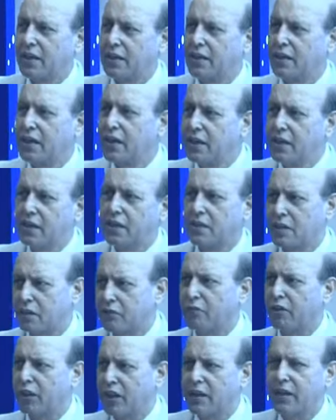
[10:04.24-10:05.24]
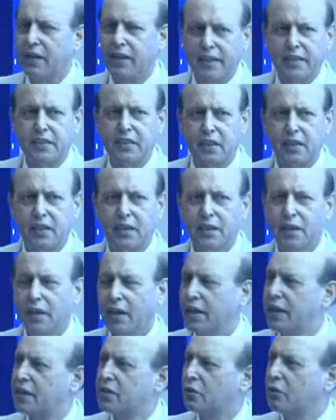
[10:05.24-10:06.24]
it did intervene later,
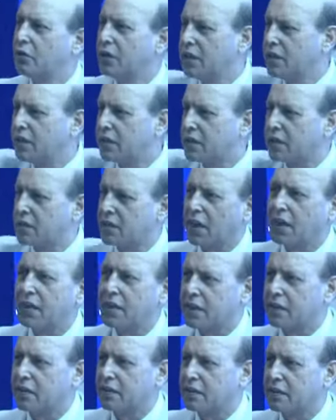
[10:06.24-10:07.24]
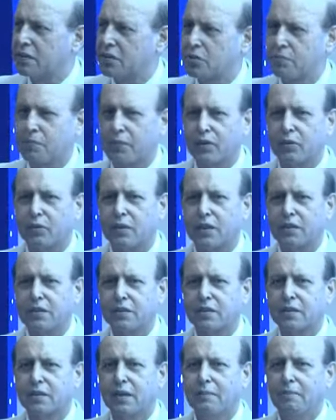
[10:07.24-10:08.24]
it only retarded its
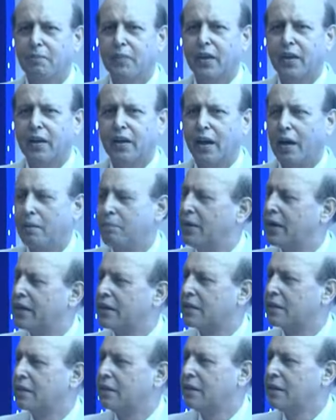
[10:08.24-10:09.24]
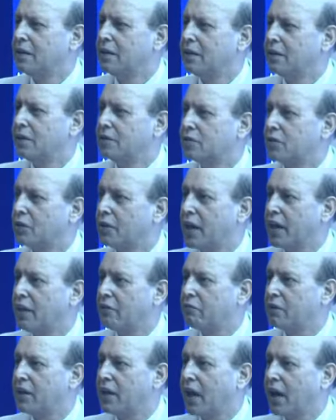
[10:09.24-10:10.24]
progress a bit.
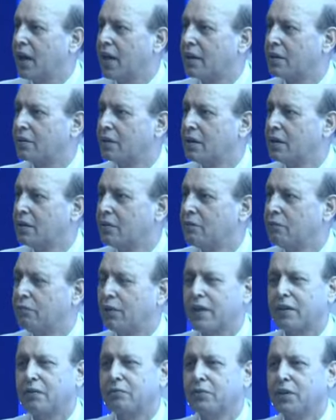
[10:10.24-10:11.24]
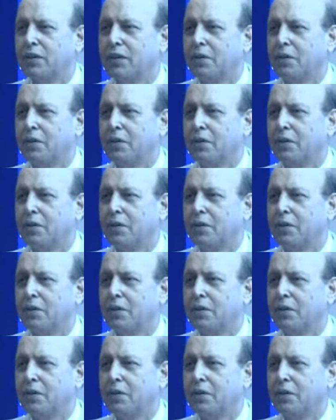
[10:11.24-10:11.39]
Today we are one of